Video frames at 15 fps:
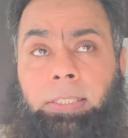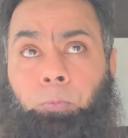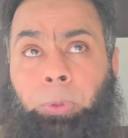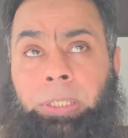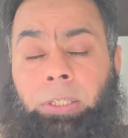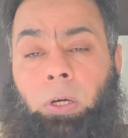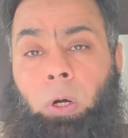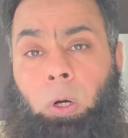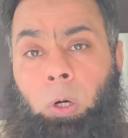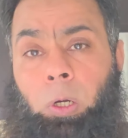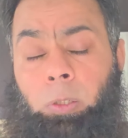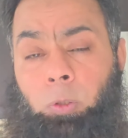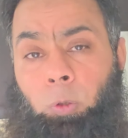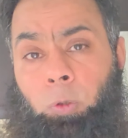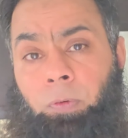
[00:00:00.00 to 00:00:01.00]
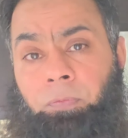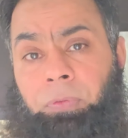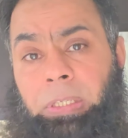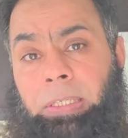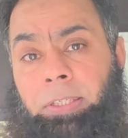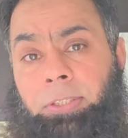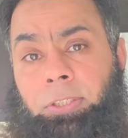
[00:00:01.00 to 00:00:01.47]
when all of
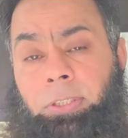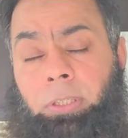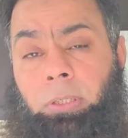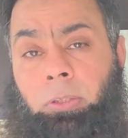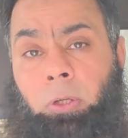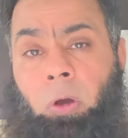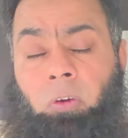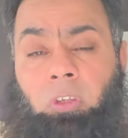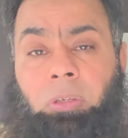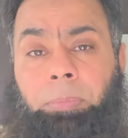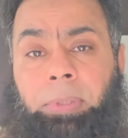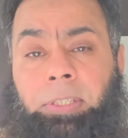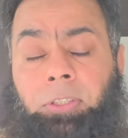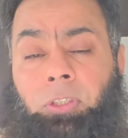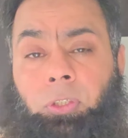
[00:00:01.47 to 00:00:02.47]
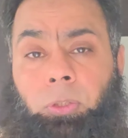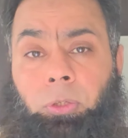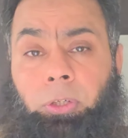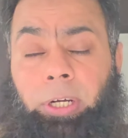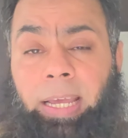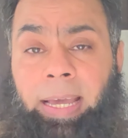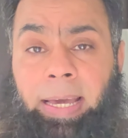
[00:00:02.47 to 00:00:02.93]
these documents
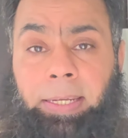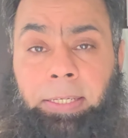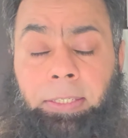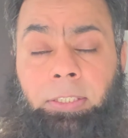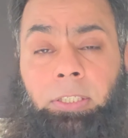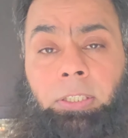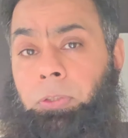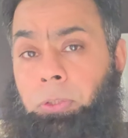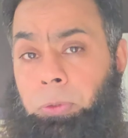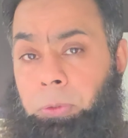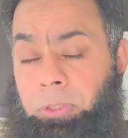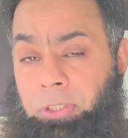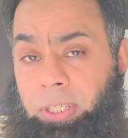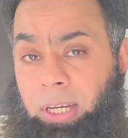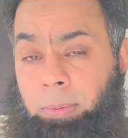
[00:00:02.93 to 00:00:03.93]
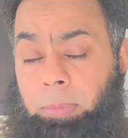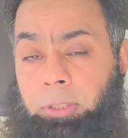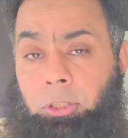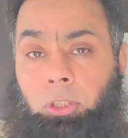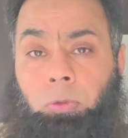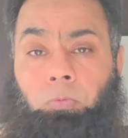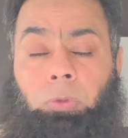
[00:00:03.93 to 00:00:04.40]
are added to
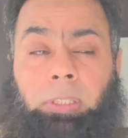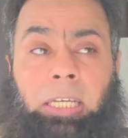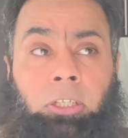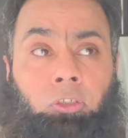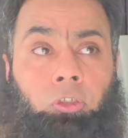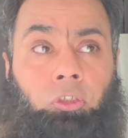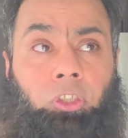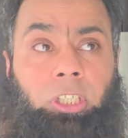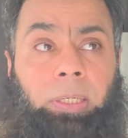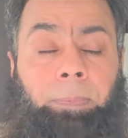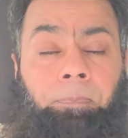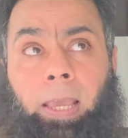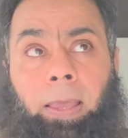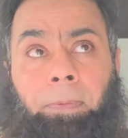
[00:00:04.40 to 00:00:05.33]
establish your relationship,